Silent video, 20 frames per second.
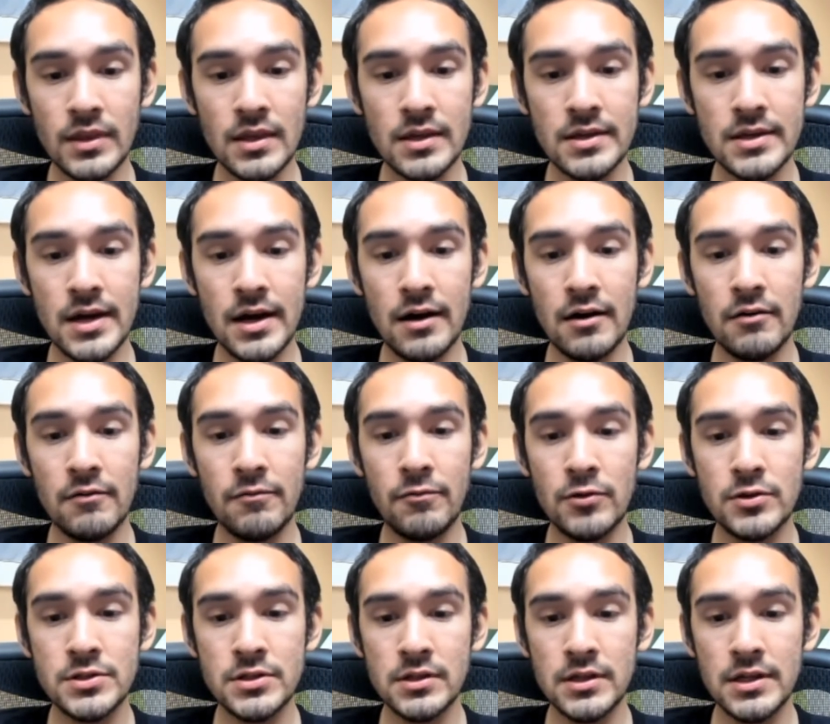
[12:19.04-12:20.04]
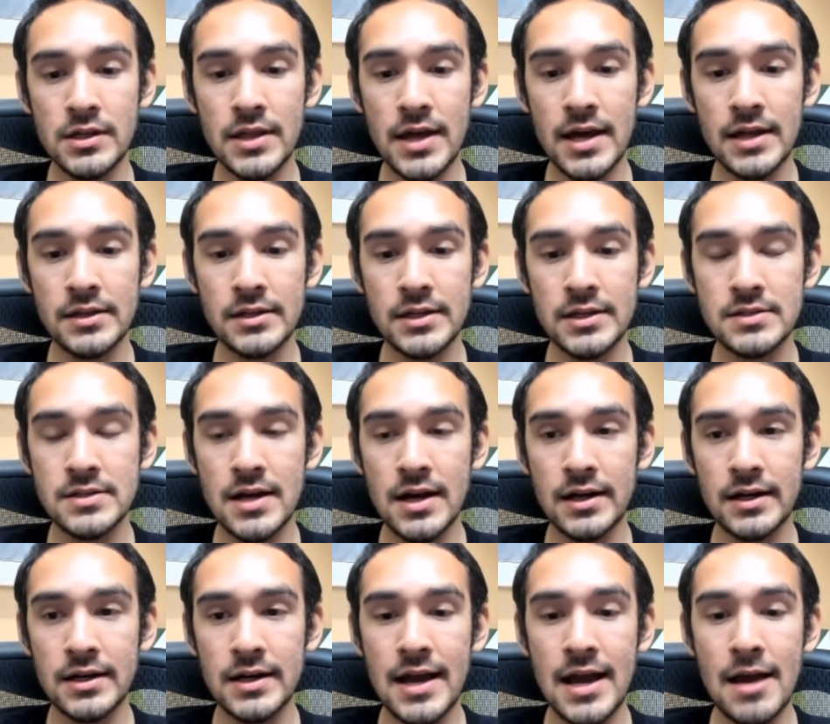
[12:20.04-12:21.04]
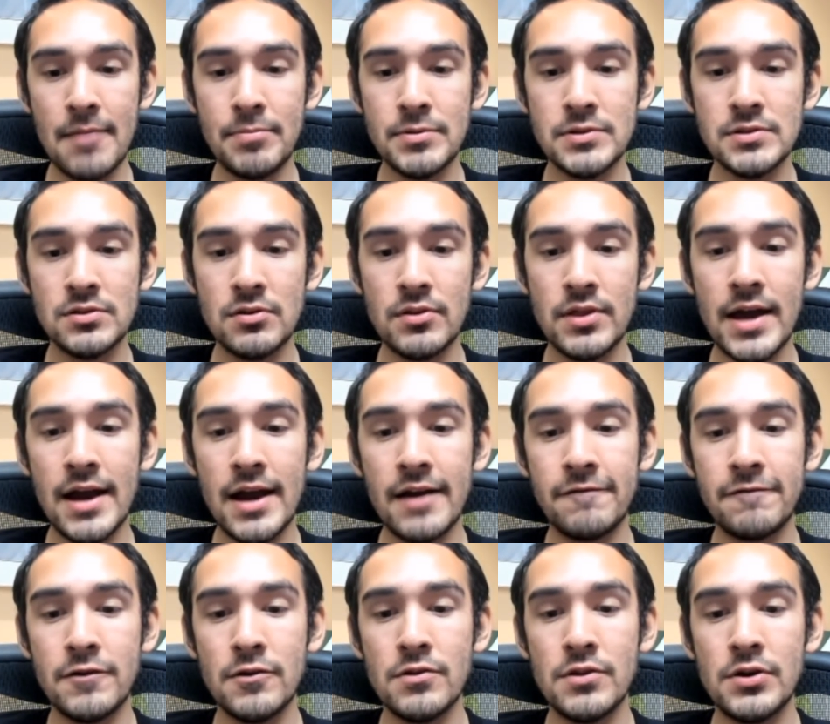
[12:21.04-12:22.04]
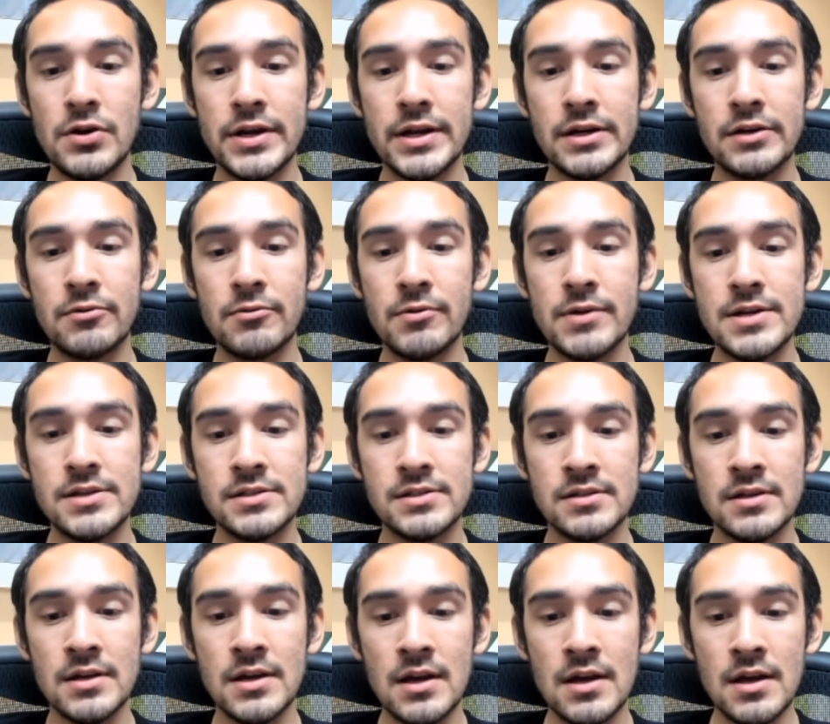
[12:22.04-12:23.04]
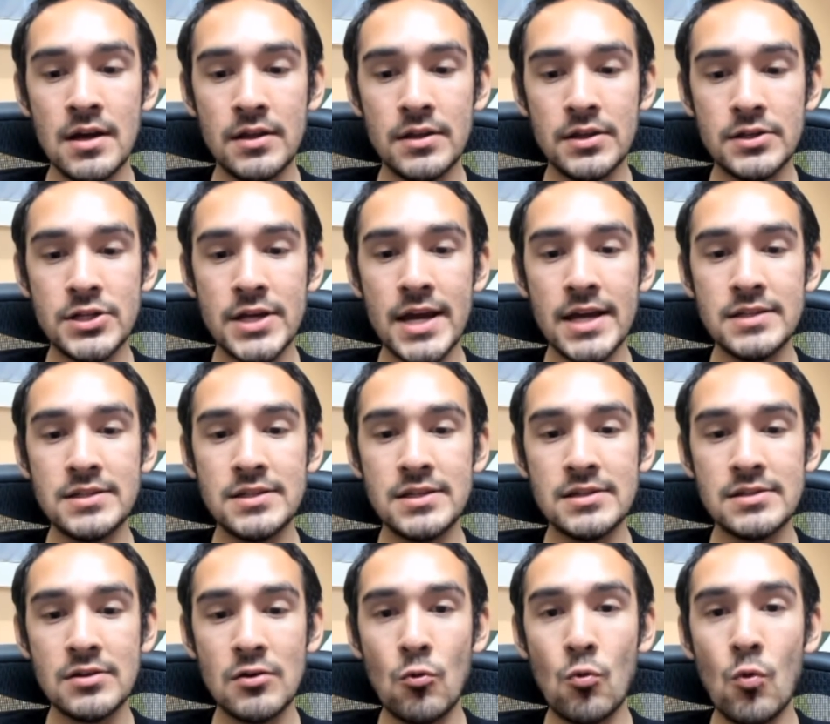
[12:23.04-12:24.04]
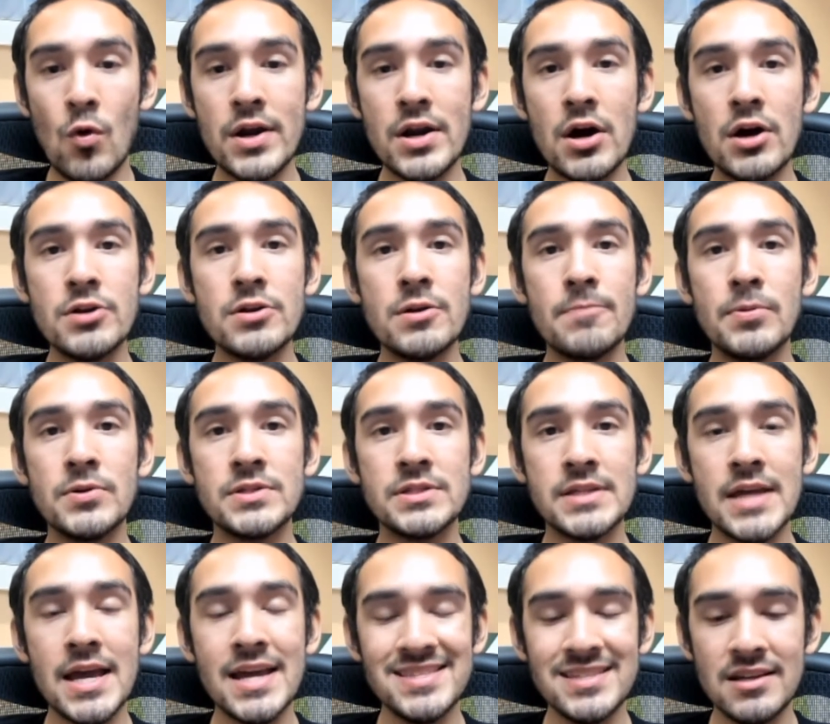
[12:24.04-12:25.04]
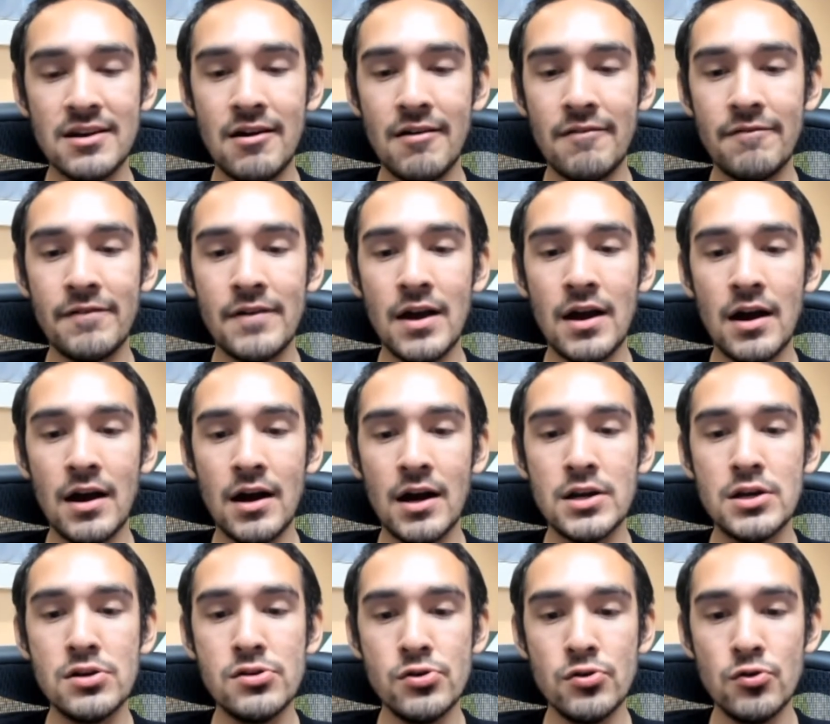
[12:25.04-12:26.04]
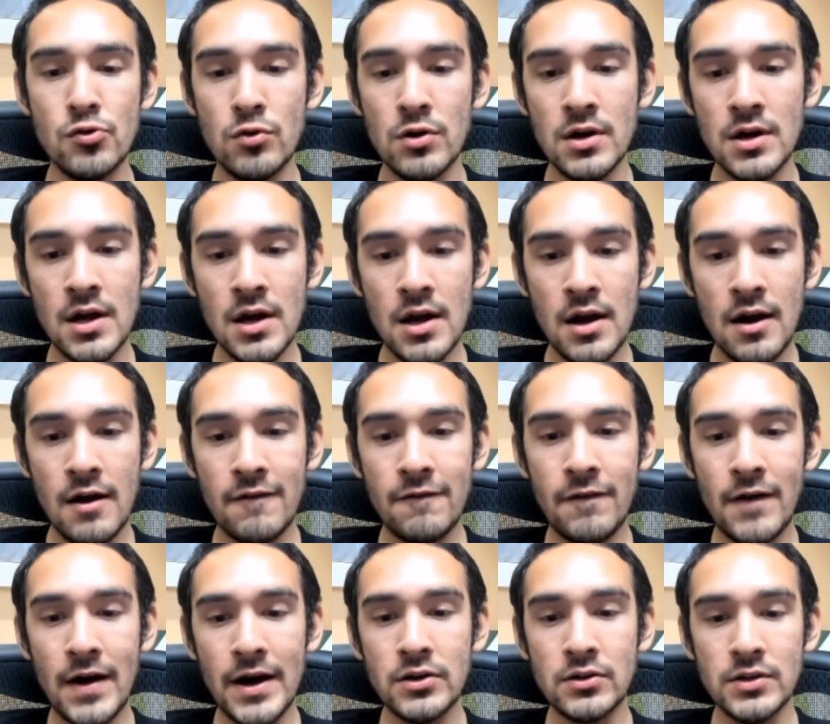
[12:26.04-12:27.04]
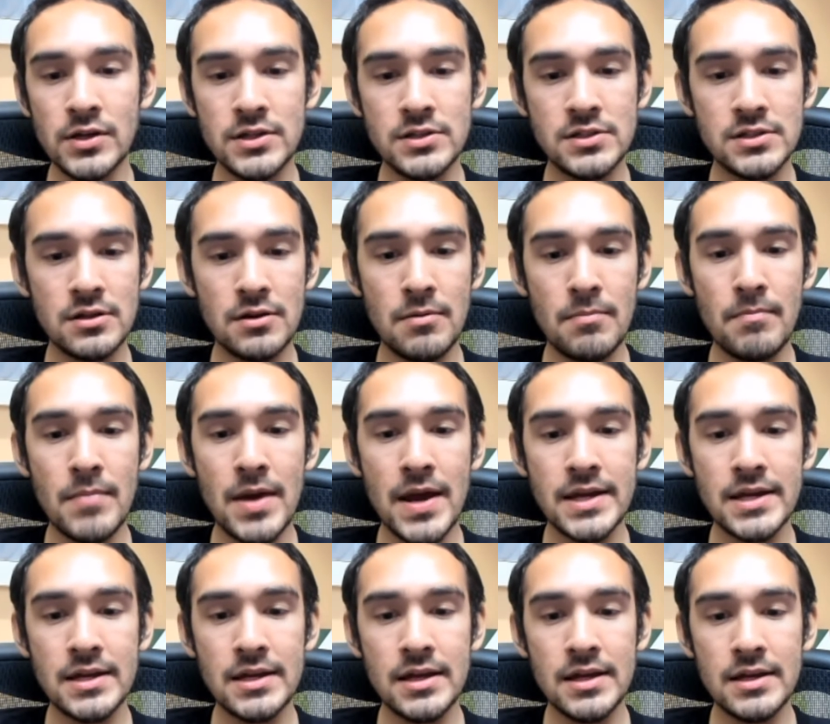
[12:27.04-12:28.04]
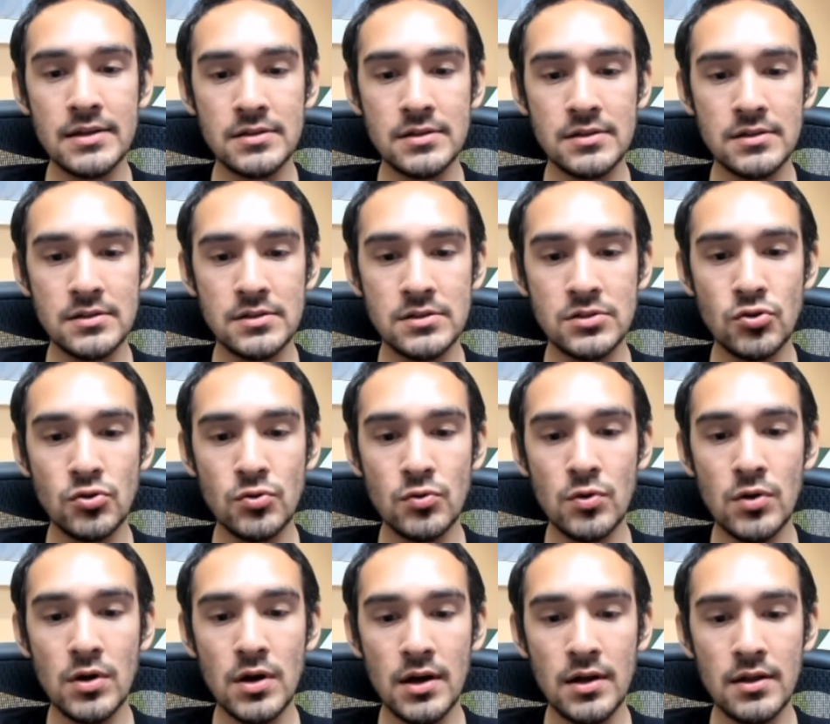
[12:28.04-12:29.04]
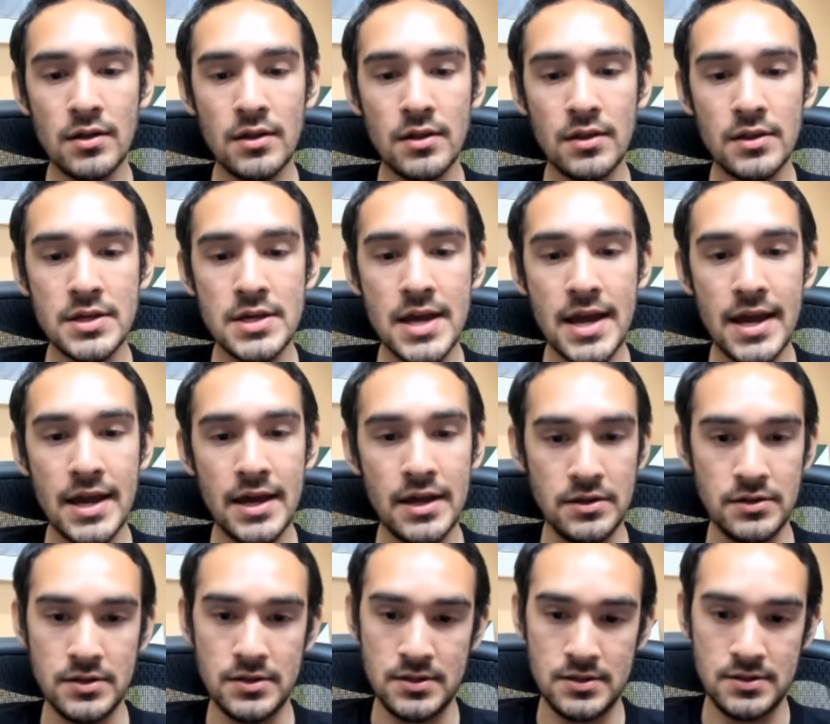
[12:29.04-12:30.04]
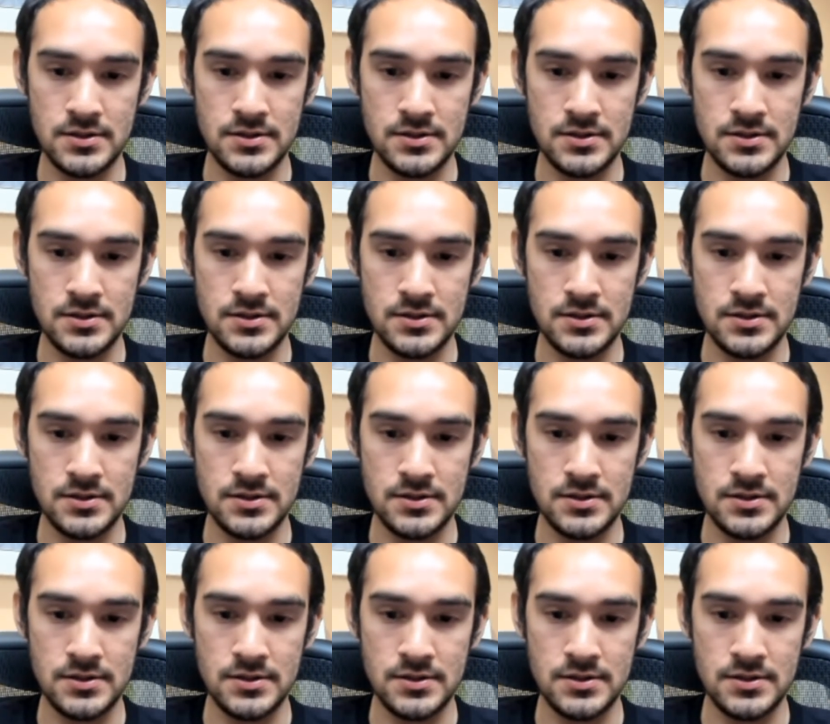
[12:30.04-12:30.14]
yeah, unfortunately, that is not going to happen. So that further increased the chances 100% of a new finalist making it to the end.